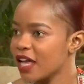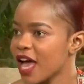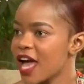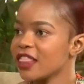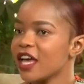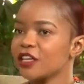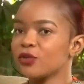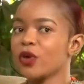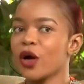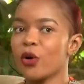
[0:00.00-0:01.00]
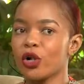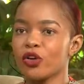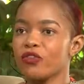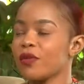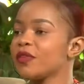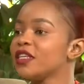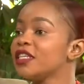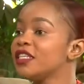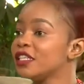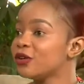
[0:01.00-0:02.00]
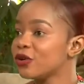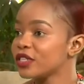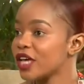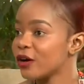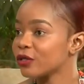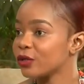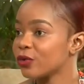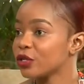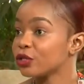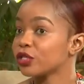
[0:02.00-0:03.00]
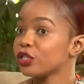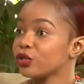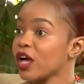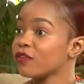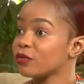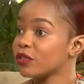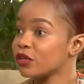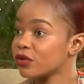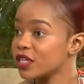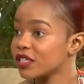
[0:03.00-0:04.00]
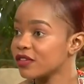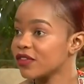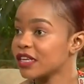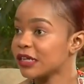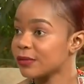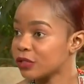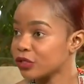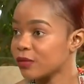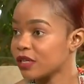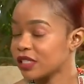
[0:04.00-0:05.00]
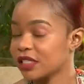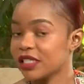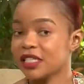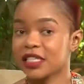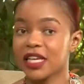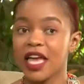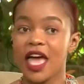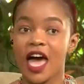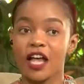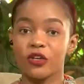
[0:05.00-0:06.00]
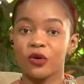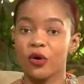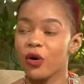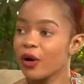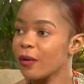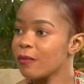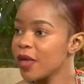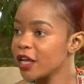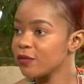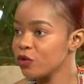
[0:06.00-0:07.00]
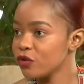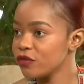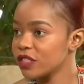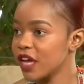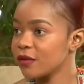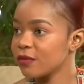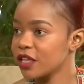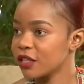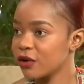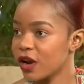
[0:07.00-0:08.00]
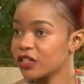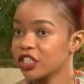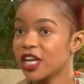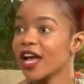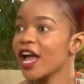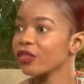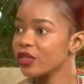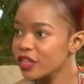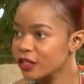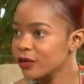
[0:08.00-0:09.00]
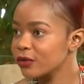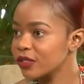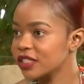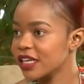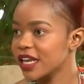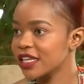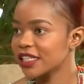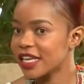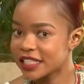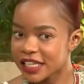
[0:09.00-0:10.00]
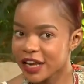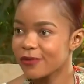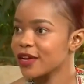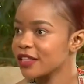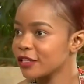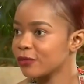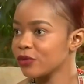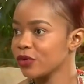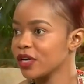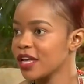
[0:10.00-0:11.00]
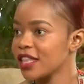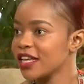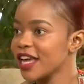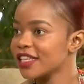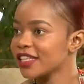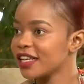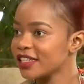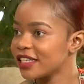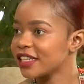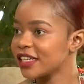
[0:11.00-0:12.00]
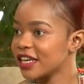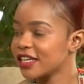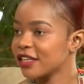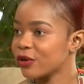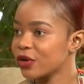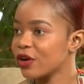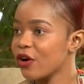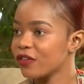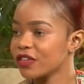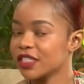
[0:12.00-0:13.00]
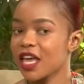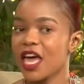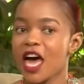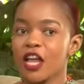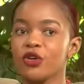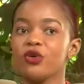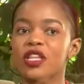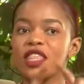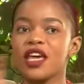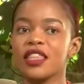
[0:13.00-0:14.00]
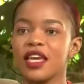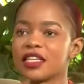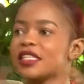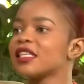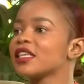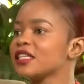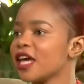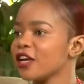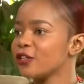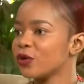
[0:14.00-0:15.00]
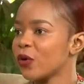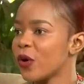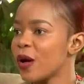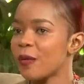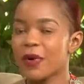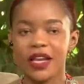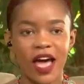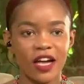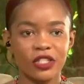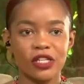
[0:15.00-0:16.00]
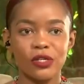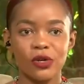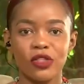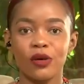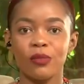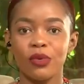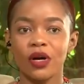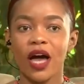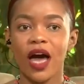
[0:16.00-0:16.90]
And that is where all your femininity goes out the window, so that you have to be aggressive and tap into your masculinity and, make moves and make the ground shake. I thought that was the case until I read this book, The Nice Girl Doesn't Get the Corner Office. And you would think that it's in the title, but actually, no, the book